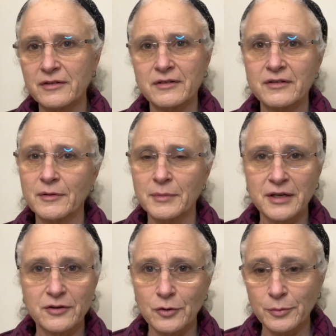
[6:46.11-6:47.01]

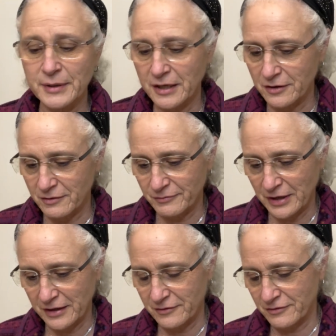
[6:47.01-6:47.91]
somebody told me
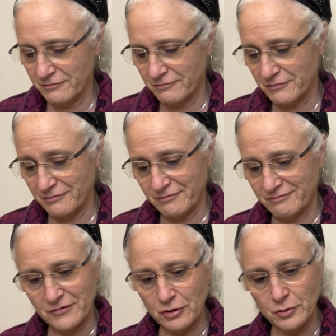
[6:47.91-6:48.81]
at
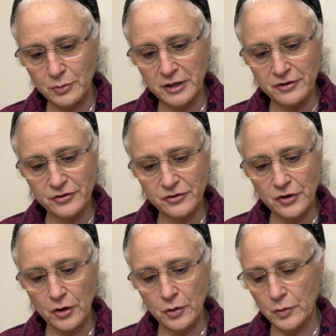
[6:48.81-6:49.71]
Goodwill.
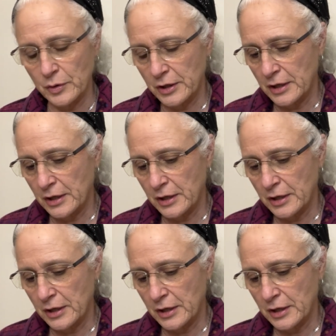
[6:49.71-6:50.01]
So,